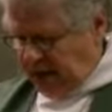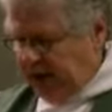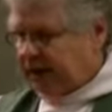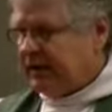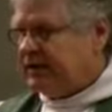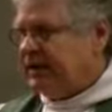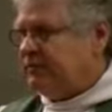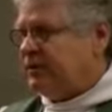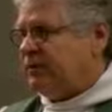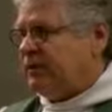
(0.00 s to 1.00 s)
calling
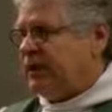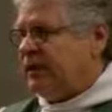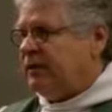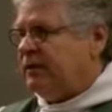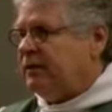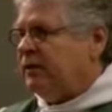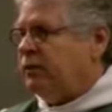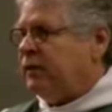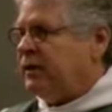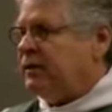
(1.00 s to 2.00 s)
seems to be
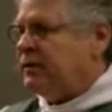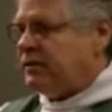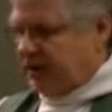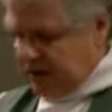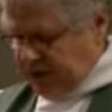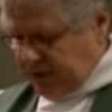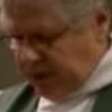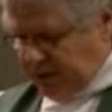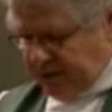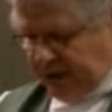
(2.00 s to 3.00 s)
doing such small